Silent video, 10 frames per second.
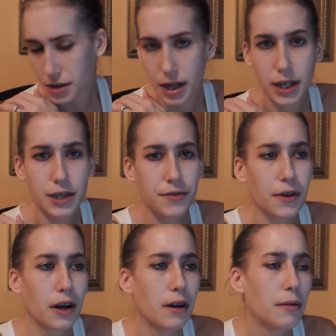That's
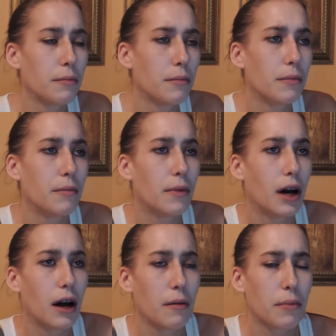from,
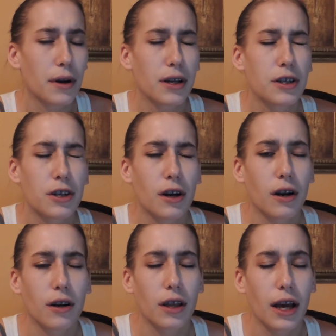I'm pretty
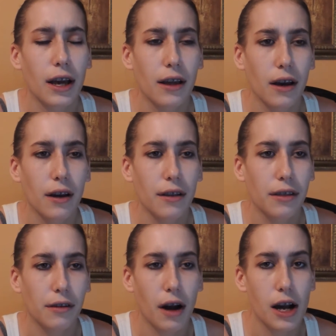sure, like
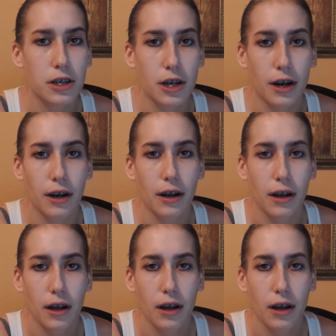thrashing